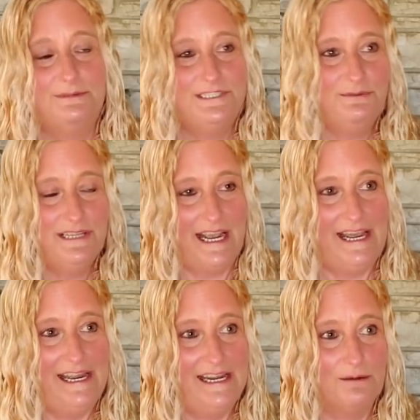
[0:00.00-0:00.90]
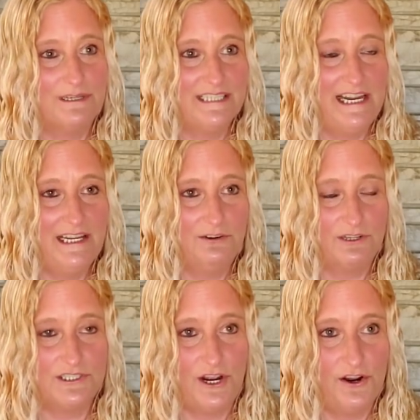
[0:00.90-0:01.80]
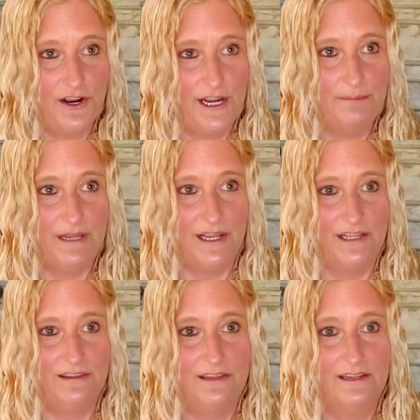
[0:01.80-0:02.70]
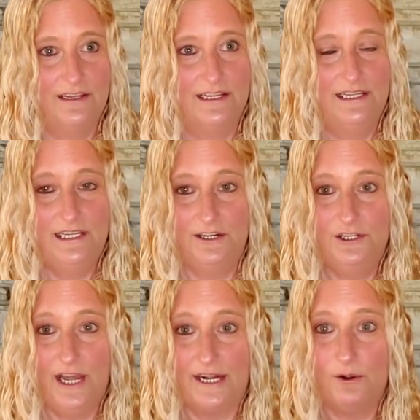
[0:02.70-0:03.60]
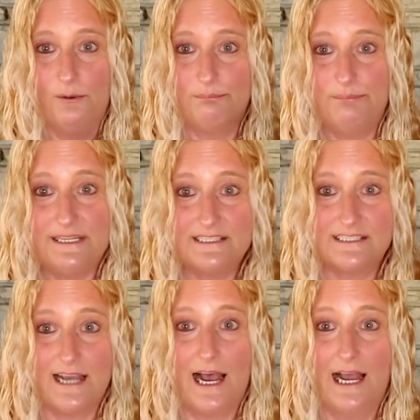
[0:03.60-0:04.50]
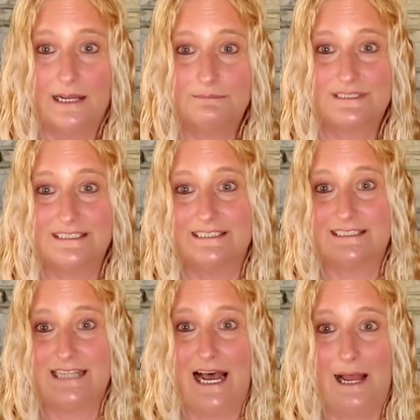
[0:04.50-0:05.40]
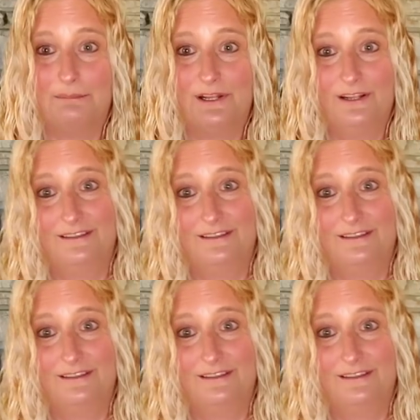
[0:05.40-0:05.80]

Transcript: we're doing the hike, and we're taking our time, and you know, you got to go up pit stops and stop,